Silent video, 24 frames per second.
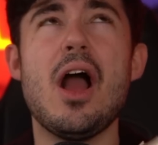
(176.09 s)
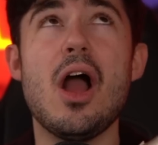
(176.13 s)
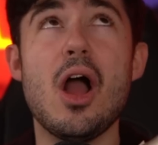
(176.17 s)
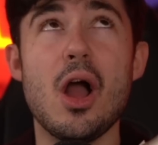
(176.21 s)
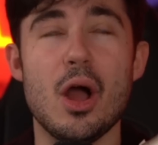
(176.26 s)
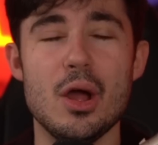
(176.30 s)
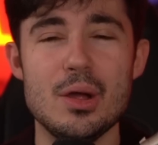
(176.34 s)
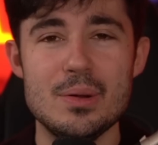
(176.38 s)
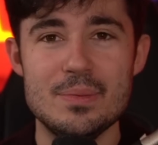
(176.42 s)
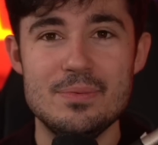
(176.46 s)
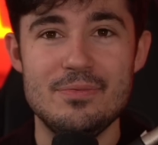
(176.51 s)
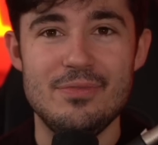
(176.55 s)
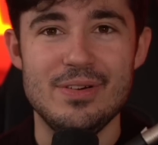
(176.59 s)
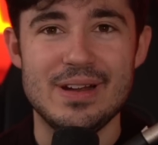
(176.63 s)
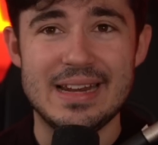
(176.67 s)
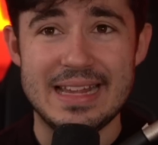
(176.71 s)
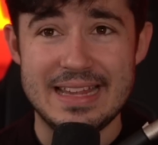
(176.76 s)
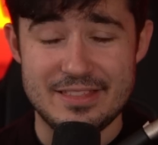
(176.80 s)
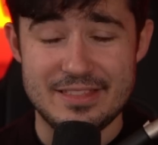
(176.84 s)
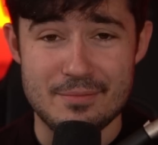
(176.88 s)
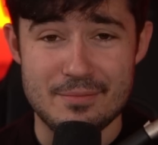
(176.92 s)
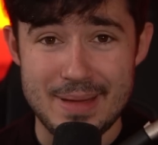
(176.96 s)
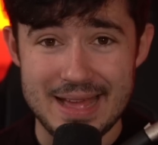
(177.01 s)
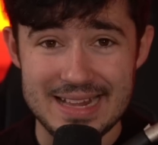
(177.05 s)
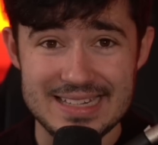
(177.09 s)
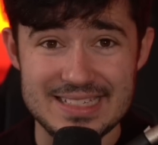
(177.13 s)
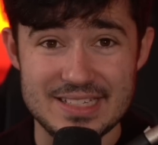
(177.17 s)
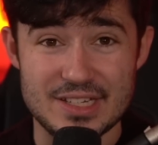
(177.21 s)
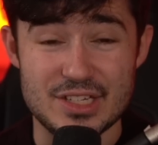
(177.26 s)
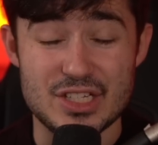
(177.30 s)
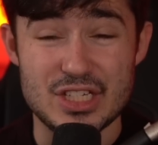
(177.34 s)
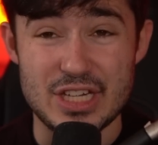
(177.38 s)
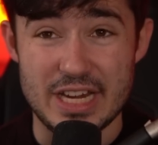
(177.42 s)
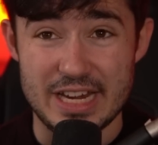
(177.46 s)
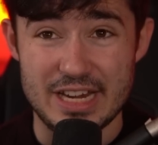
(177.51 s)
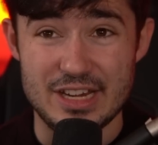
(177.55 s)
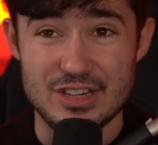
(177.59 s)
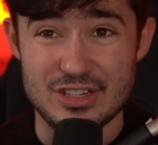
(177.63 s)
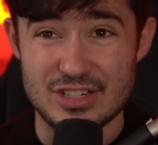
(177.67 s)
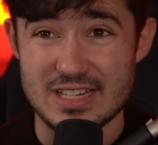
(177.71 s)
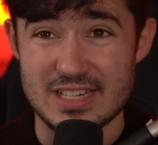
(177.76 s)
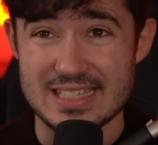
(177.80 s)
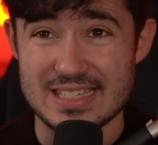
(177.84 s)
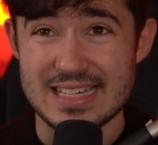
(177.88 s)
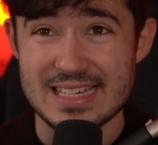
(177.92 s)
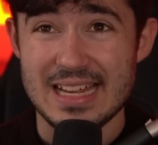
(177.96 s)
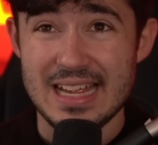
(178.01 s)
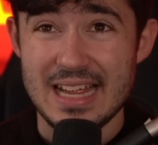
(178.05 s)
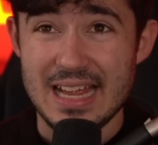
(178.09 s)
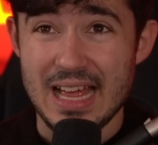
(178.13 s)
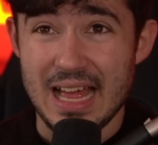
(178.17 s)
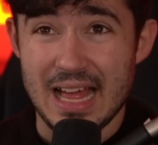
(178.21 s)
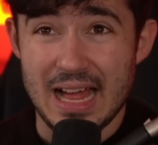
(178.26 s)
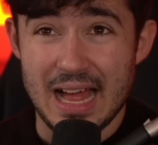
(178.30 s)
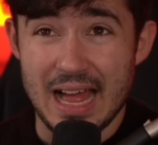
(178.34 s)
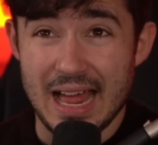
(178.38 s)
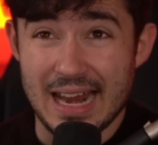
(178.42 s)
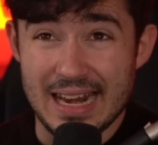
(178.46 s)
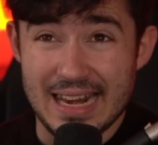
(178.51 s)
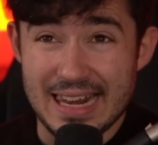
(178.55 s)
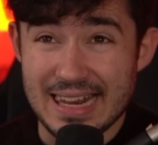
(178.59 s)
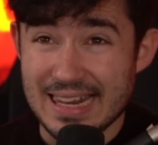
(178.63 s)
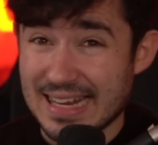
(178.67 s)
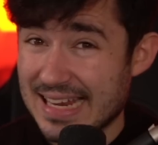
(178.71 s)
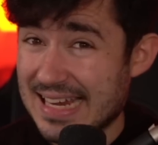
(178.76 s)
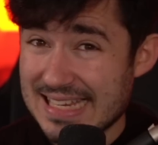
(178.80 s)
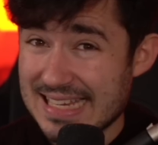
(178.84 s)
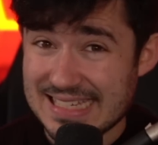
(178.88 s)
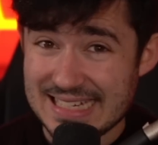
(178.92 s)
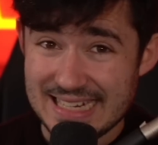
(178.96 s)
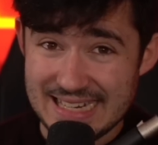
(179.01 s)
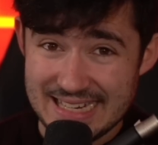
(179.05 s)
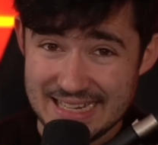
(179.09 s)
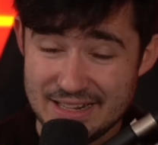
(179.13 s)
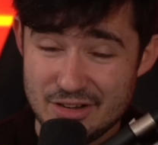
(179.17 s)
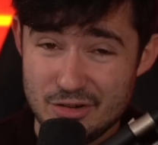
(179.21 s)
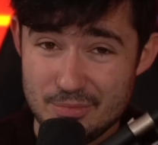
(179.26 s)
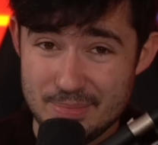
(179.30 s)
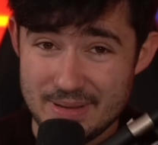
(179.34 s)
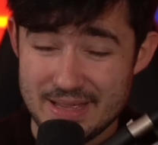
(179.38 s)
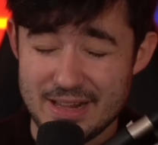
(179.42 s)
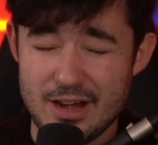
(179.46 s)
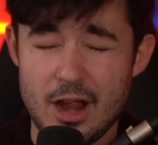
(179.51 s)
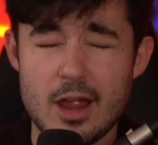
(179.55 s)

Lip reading: Hopefully the meta changes at least a little bit.